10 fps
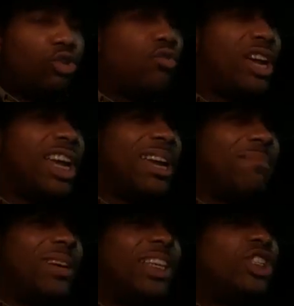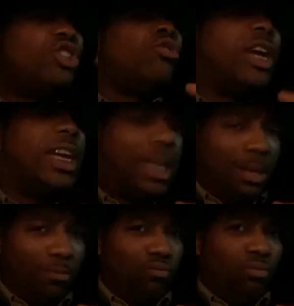dream
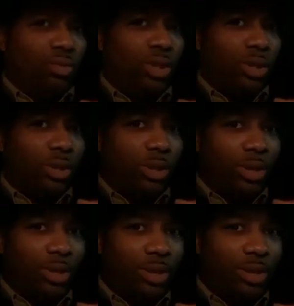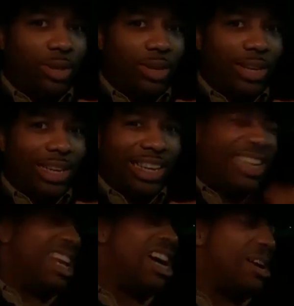dreams.
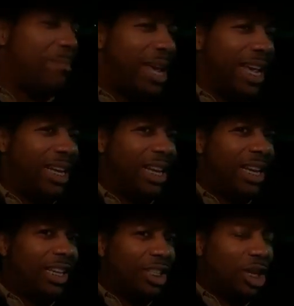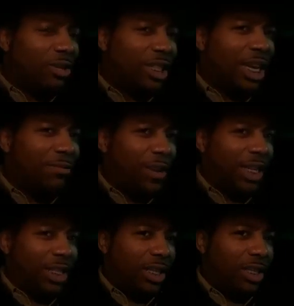Young men shall see
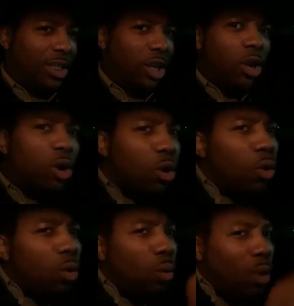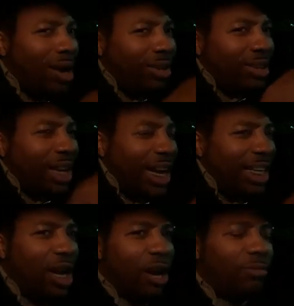visions. What
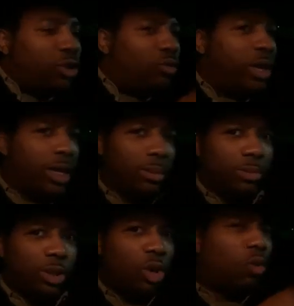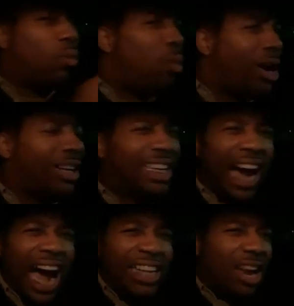kind of dreams? What
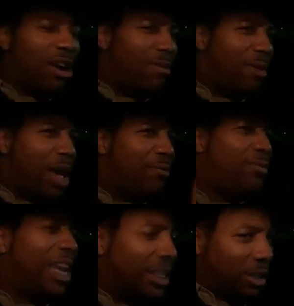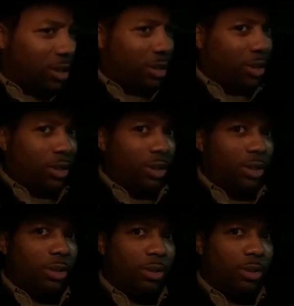kind of visions?